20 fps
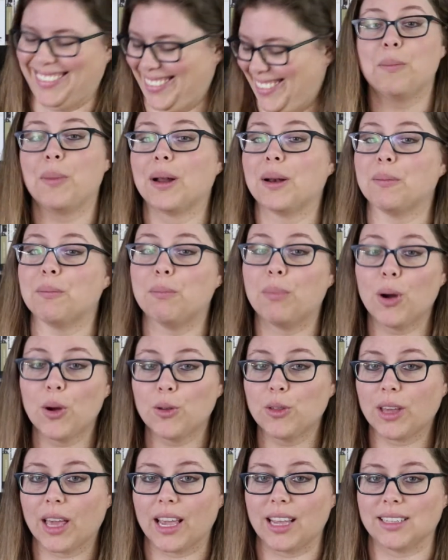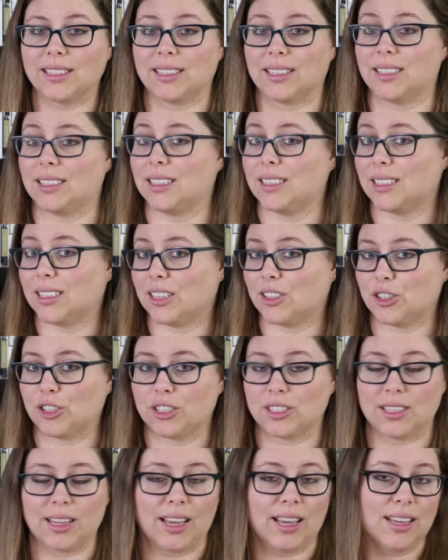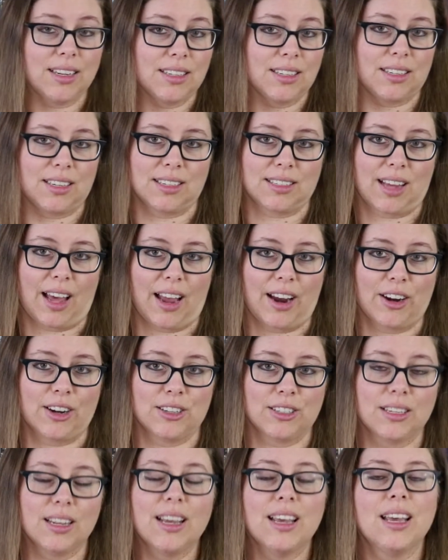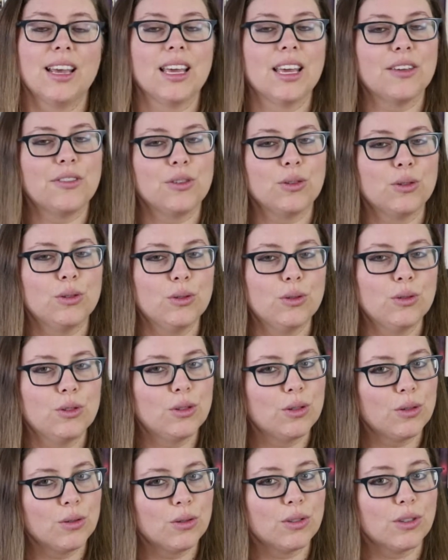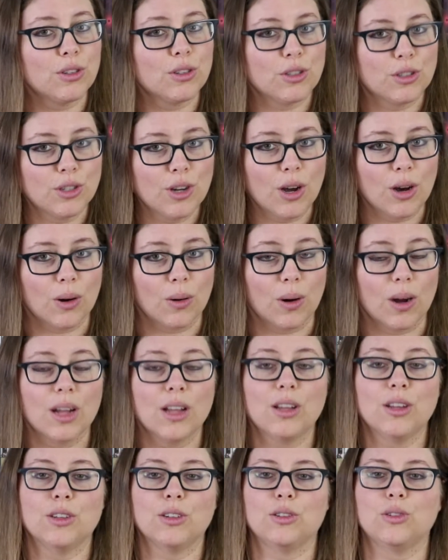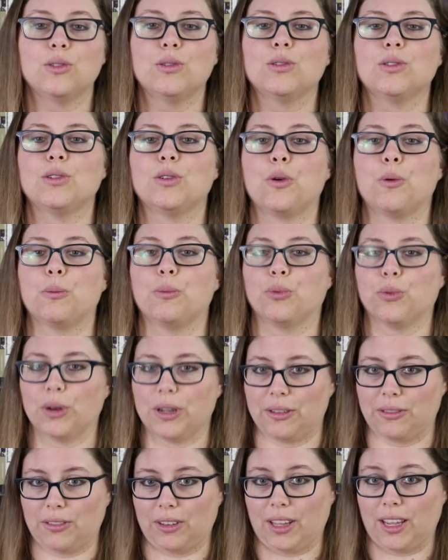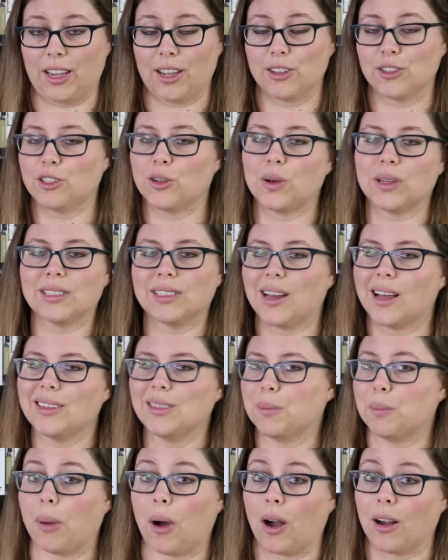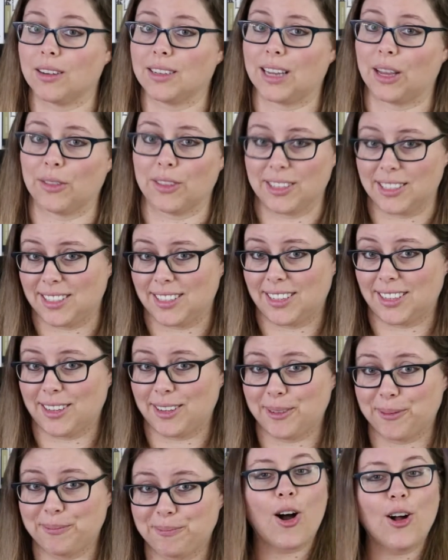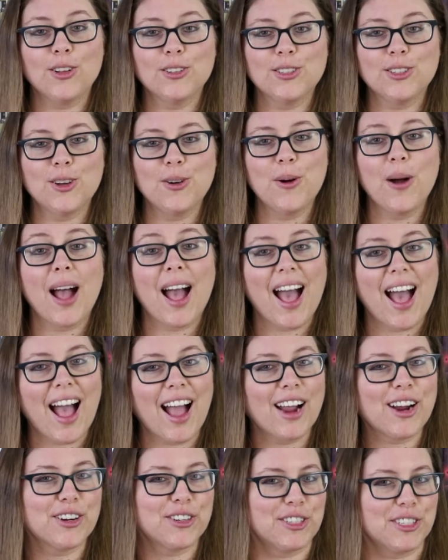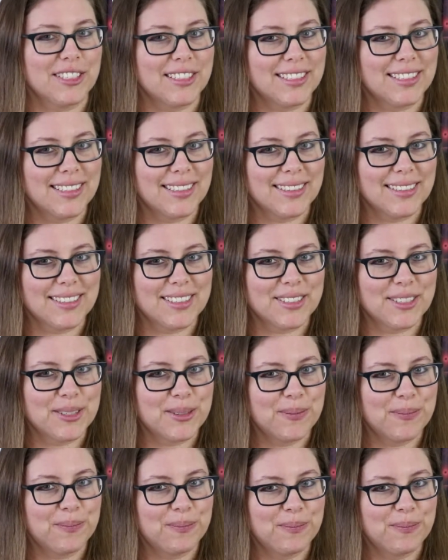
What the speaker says: But in both cases, decisions and desires, if you do choose to show, do so briefly, so as not to bog down the scene. Also, action scenes.